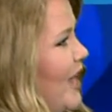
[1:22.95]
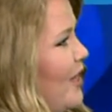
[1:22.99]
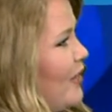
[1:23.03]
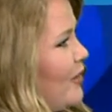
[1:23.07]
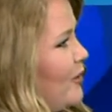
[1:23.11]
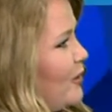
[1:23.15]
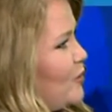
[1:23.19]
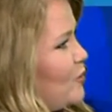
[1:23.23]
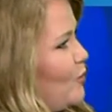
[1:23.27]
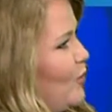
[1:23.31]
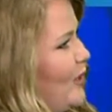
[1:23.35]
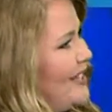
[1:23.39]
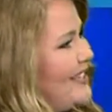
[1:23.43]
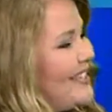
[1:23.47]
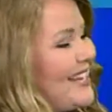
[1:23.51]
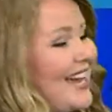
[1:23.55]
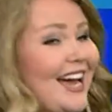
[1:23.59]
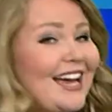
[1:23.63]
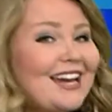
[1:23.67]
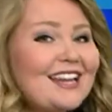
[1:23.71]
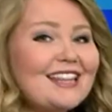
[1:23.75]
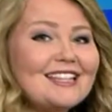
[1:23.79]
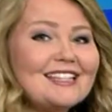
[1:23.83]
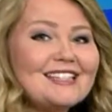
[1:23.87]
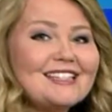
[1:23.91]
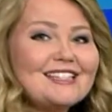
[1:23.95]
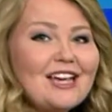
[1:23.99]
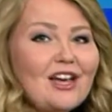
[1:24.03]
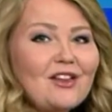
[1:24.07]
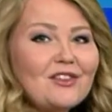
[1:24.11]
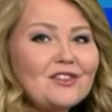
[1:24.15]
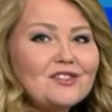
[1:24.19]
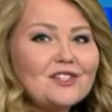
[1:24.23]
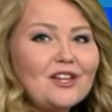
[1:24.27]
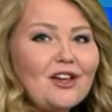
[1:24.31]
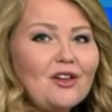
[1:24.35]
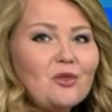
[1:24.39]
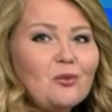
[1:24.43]
Those winds out of the
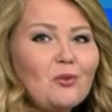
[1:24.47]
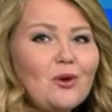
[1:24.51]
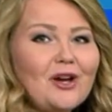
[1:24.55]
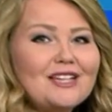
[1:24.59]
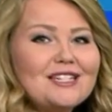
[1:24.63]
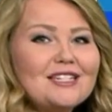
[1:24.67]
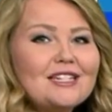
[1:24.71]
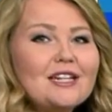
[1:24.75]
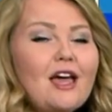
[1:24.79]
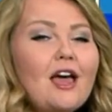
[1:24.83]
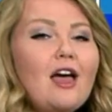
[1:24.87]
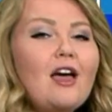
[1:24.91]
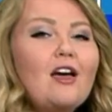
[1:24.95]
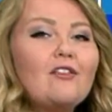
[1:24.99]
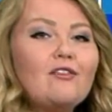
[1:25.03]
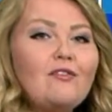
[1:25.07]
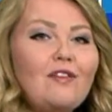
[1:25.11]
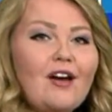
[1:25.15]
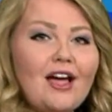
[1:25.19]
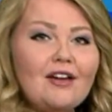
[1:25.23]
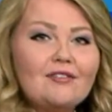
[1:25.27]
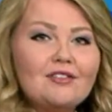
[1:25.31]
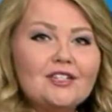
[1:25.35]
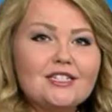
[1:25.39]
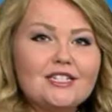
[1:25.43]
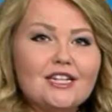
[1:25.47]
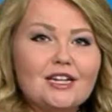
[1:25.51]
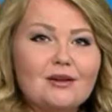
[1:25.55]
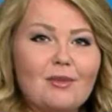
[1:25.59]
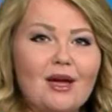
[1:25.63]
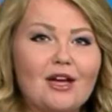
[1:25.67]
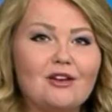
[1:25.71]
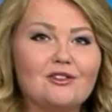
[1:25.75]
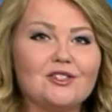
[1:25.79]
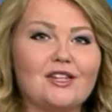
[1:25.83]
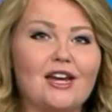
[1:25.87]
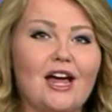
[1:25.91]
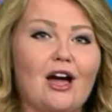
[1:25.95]
south southwest, 5 to 10
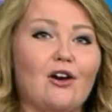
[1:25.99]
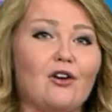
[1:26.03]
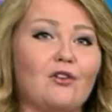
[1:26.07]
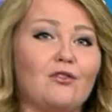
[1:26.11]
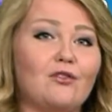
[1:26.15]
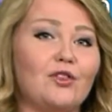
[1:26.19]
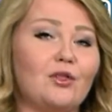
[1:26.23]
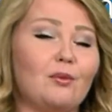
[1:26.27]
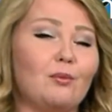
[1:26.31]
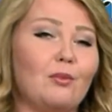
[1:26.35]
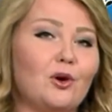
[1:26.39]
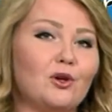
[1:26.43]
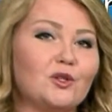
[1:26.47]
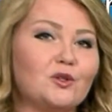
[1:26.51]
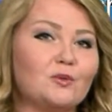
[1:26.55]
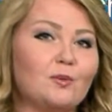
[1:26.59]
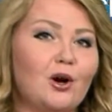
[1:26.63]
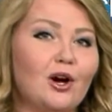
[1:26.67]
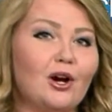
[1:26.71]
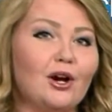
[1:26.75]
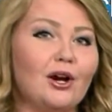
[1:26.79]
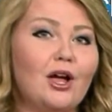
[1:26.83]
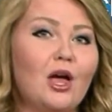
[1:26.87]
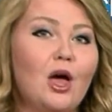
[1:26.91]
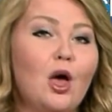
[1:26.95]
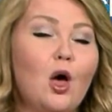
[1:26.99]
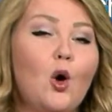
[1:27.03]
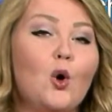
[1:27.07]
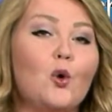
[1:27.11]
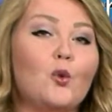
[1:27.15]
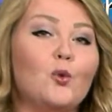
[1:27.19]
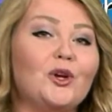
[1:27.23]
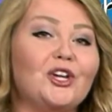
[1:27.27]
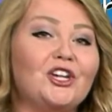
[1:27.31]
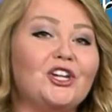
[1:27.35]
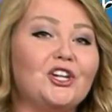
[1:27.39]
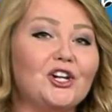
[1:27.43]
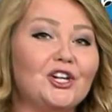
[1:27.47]
miles an hour for the most part.
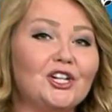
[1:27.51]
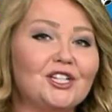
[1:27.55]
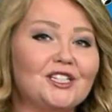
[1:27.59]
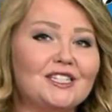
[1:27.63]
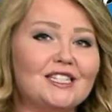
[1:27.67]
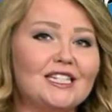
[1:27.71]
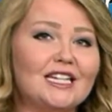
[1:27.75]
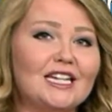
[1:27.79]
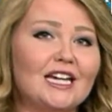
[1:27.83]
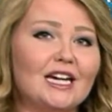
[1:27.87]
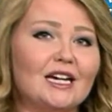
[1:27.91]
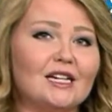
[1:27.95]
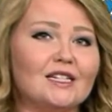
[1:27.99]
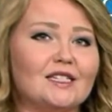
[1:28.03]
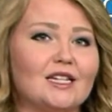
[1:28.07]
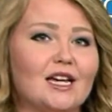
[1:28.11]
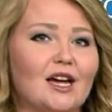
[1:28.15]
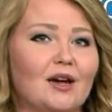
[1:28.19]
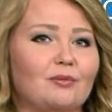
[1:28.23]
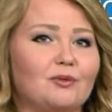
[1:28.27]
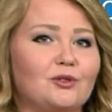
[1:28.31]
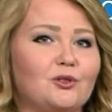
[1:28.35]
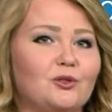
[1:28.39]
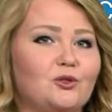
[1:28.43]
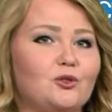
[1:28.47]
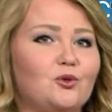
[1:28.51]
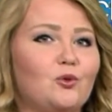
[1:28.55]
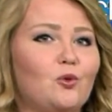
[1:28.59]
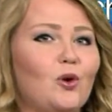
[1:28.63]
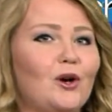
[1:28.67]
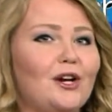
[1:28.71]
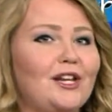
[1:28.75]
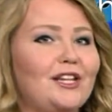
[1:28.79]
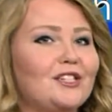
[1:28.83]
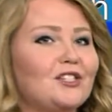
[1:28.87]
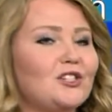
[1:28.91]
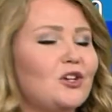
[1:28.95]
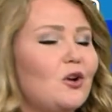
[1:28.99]
We could see gusts up to
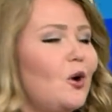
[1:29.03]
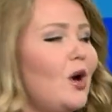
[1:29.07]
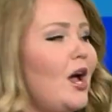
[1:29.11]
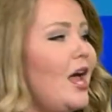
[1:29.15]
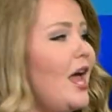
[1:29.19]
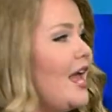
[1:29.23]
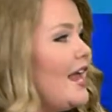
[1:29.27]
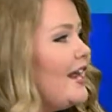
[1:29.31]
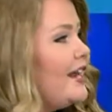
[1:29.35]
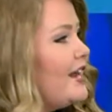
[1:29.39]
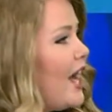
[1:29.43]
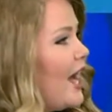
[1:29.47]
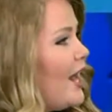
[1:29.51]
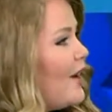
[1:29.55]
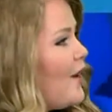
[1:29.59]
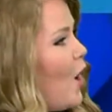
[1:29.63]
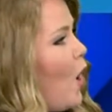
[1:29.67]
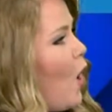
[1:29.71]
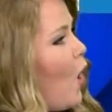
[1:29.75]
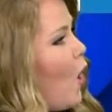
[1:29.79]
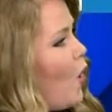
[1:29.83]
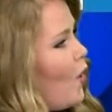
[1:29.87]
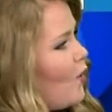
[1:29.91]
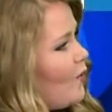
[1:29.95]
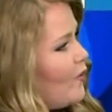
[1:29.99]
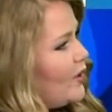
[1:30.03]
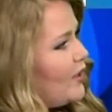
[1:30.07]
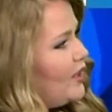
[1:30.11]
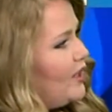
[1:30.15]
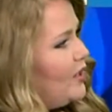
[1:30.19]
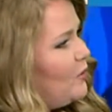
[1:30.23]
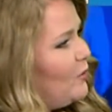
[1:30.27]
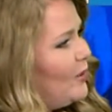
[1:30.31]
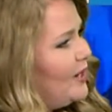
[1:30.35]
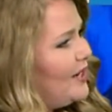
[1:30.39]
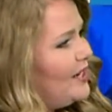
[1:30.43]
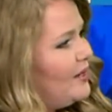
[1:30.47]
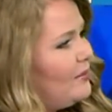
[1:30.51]
20, so not overly
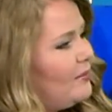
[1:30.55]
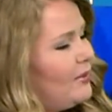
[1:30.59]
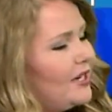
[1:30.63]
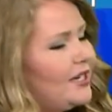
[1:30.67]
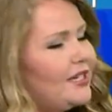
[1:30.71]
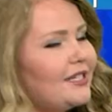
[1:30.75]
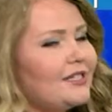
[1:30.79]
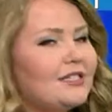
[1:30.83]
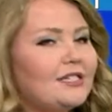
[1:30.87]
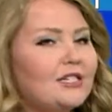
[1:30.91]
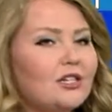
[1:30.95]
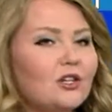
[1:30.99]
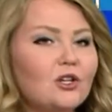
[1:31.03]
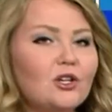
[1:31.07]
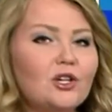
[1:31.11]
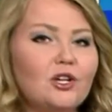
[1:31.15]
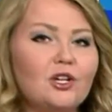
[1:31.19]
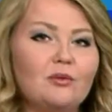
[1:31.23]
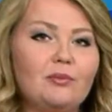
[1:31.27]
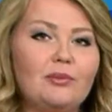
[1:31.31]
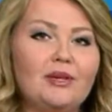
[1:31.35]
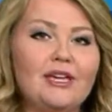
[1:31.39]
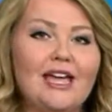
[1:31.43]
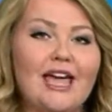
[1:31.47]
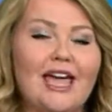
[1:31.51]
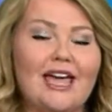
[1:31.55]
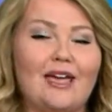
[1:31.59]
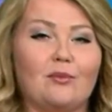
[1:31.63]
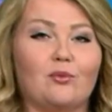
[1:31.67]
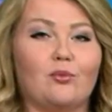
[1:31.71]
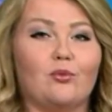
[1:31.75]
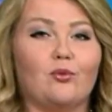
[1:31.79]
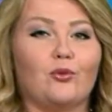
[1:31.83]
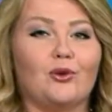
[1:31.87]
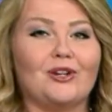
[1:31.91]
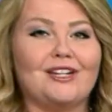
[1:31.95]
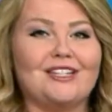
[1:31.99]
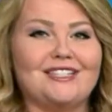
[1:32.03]
windy, but it still could be a
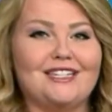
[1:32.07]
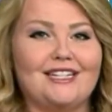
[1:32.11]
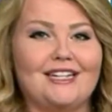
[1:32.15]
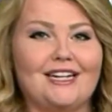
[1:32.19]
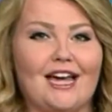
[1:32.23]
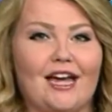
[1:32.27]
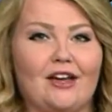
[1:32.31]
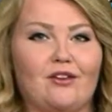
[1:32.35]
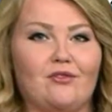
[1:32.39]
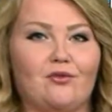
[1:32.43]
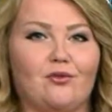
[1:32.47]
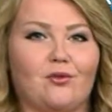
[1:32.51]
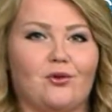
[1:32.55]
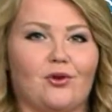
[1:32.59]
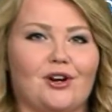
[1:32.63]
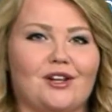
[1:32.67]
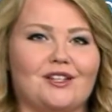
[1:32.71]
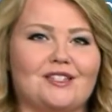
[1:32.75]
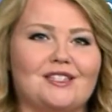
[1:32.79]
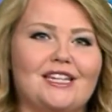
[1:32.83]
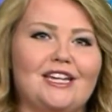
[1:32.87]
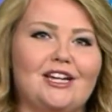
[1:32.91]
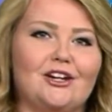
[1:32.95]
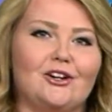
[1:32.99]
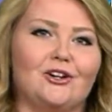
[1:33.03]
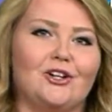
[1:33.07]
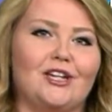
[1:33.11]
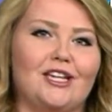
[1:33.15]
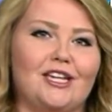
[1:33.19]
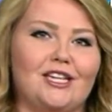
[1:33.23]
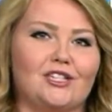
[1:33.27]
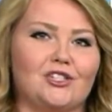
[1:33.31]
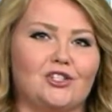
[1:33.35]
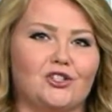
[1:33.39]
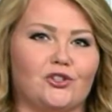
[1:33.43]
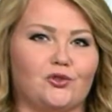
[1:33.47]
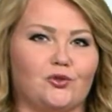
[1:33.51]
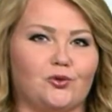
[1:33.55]
breezy night for us here in
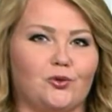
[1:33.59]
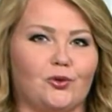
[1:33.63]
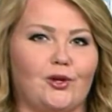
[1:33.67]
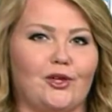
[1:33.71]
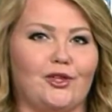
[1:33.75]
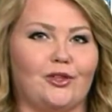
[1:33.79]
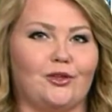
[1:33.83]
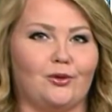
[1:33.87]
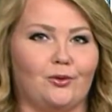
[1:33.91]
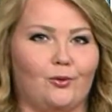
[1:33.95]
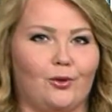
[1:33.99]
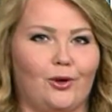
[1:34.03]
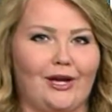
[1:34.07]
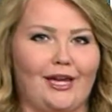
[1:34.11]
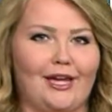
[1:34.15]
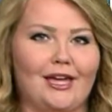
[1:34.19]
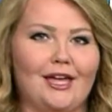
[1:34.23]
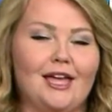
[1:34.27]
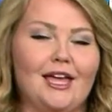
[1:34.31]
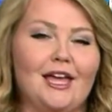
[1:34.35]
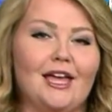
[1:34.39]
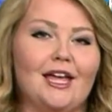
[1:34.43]
east central Illinois.